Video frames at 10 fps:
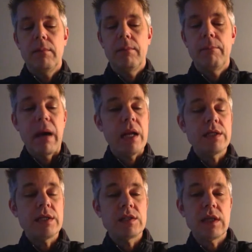
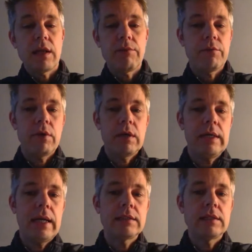managing self,
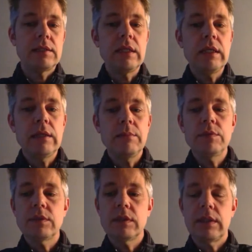organizing
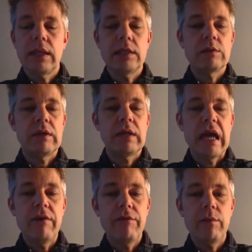teams, that is what
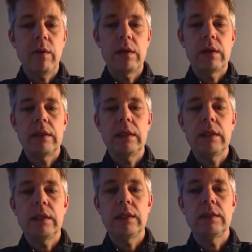everyone
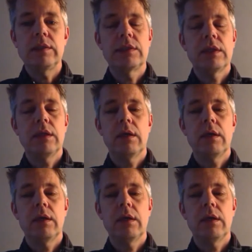needs